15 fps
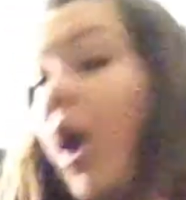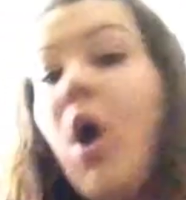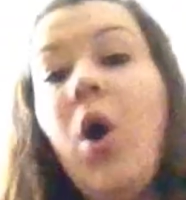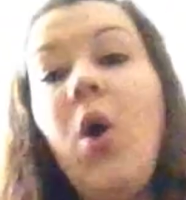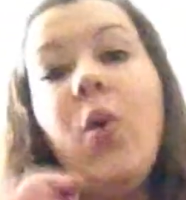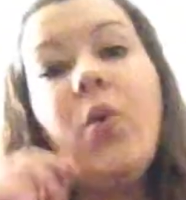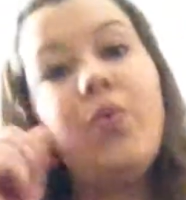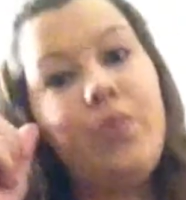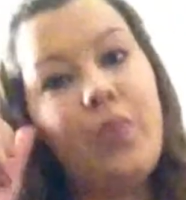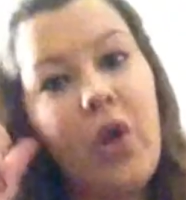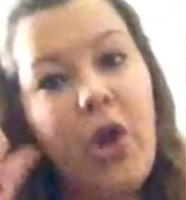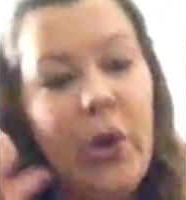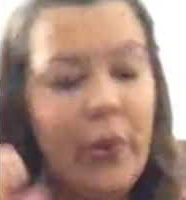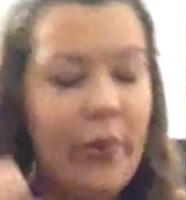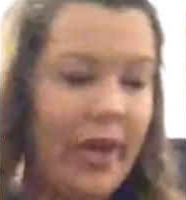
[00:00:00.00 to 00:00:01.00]
Oh,
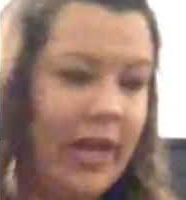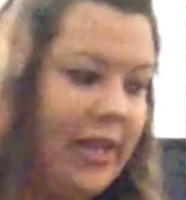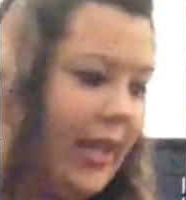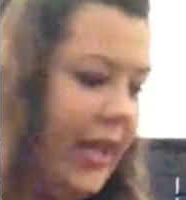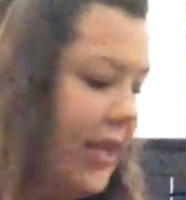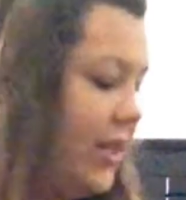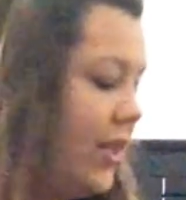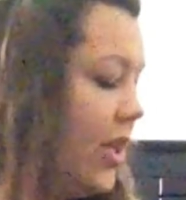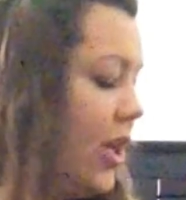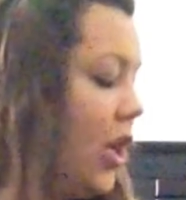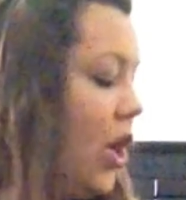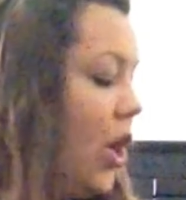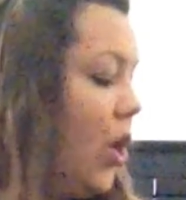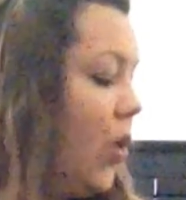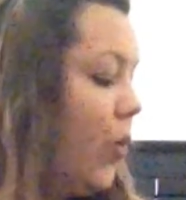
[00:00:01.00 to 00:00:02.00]
no, I lied.
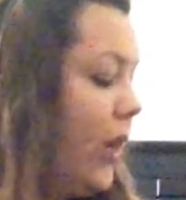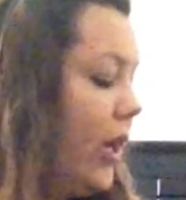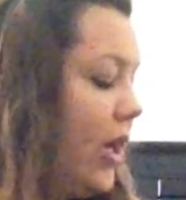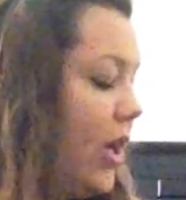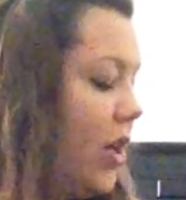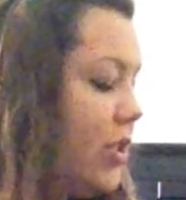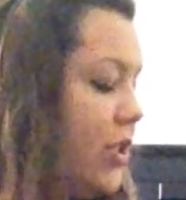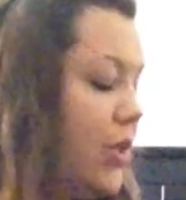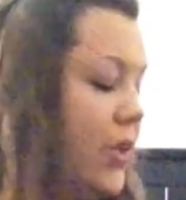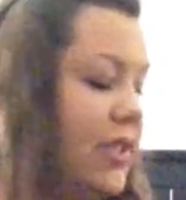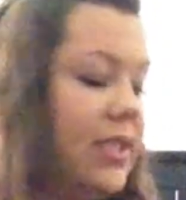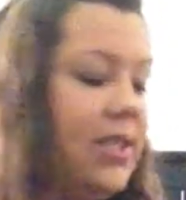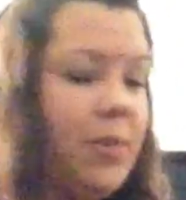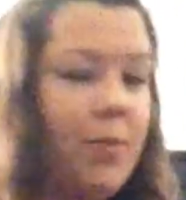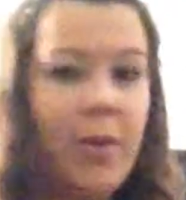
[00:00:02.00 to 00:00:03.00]
We also
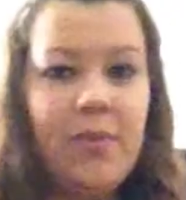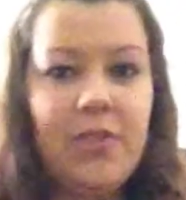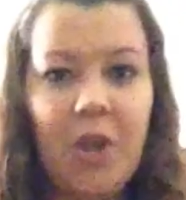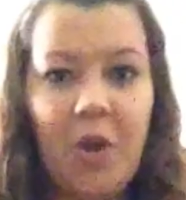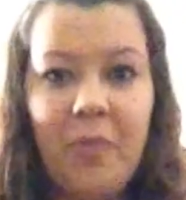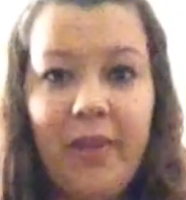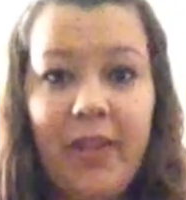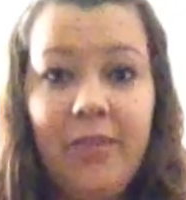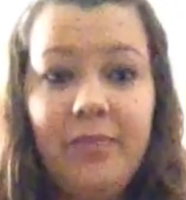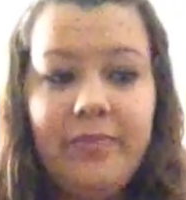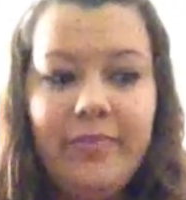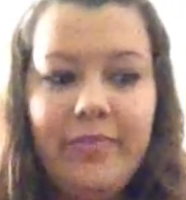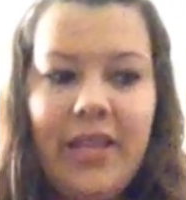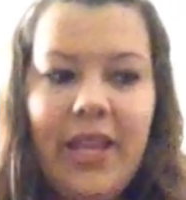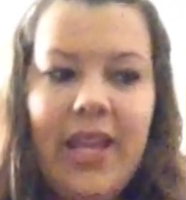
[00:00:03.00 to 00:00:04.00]
listened to the baby's heartbeat,
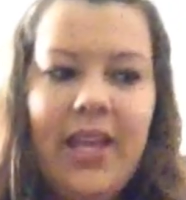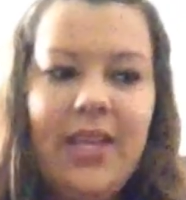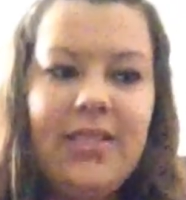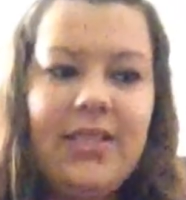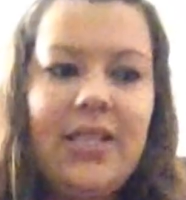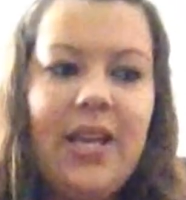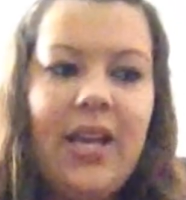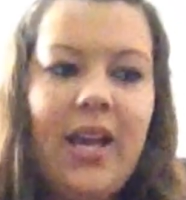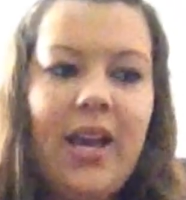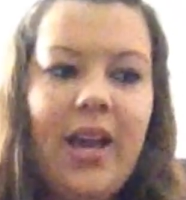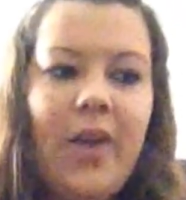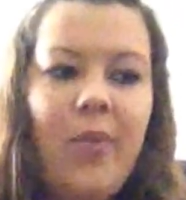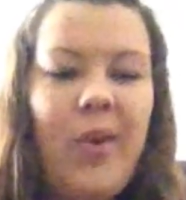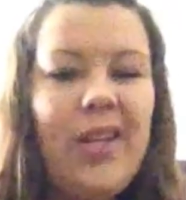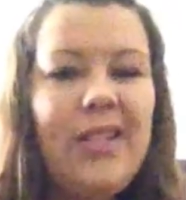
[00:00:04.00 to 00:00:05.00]
and
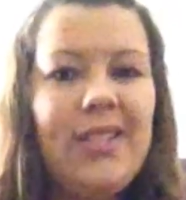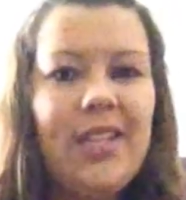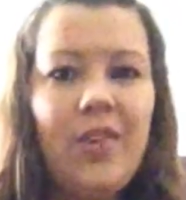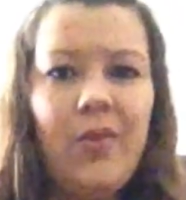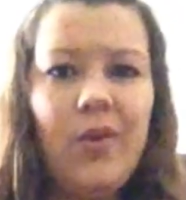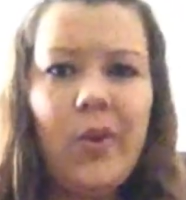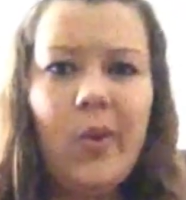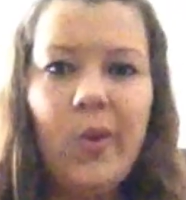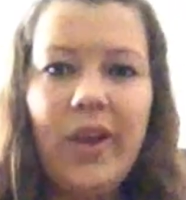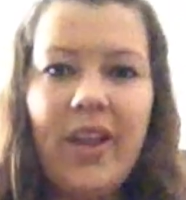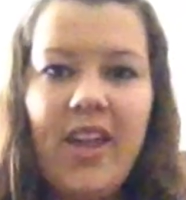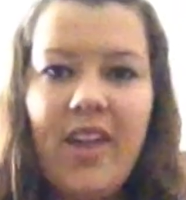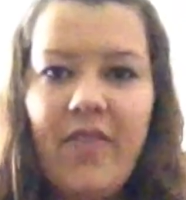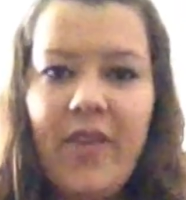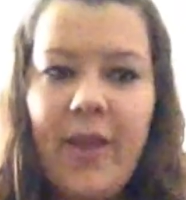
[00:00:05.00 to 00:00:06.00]
I wanted to get a
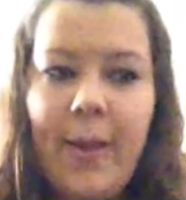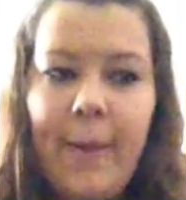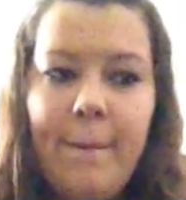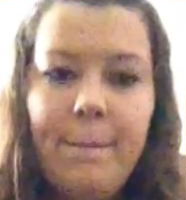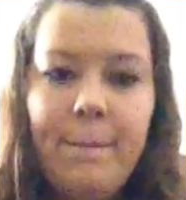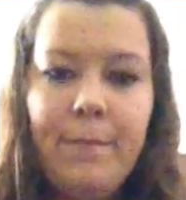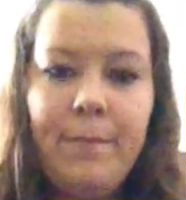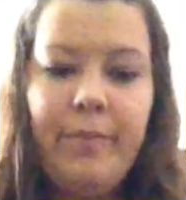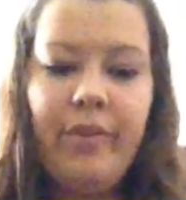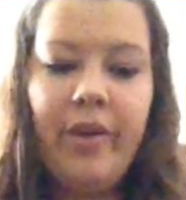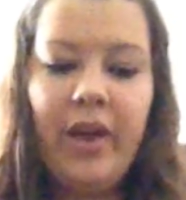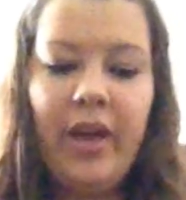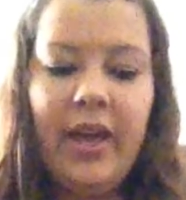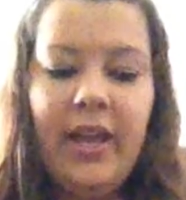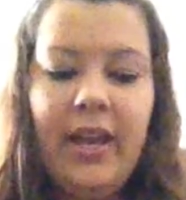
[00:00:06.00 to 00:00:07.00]
recording of it,
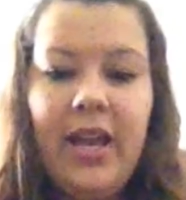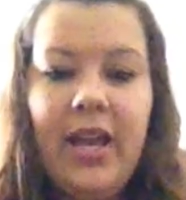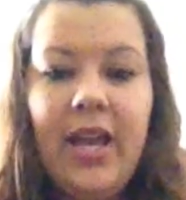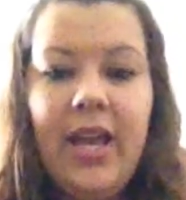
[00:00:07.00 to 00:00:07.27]
but